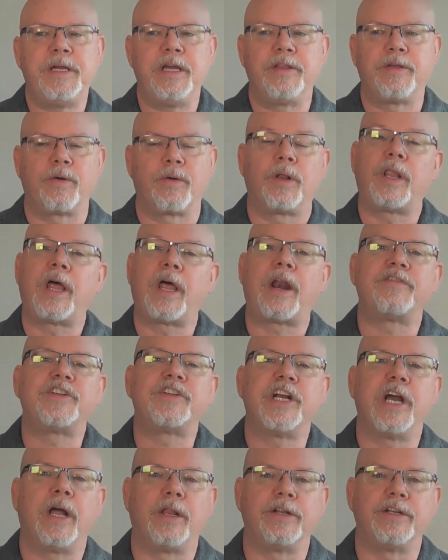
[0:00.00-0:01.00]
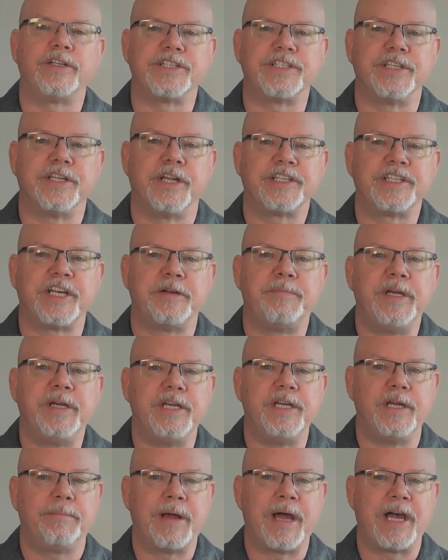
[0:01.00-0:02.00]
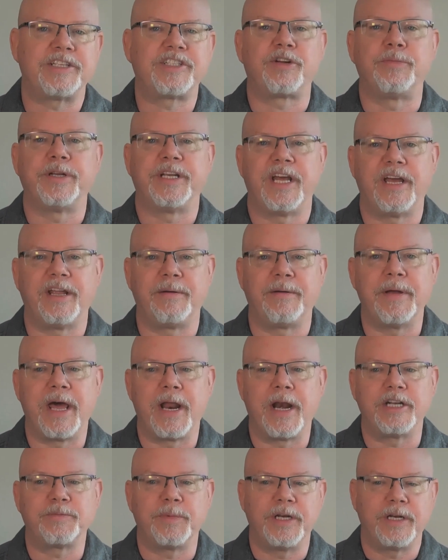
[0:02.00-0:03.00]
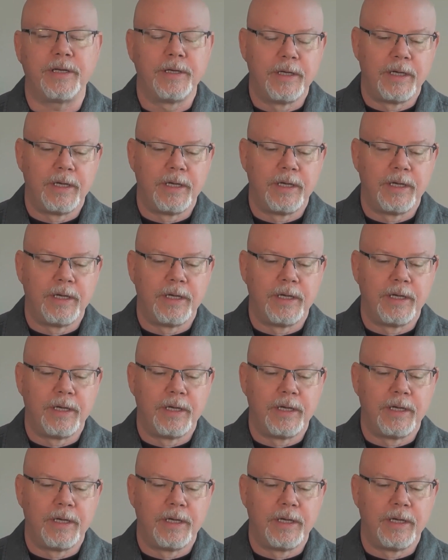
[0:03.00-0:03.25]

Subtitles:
there are a lot of challenges in SAP master data management.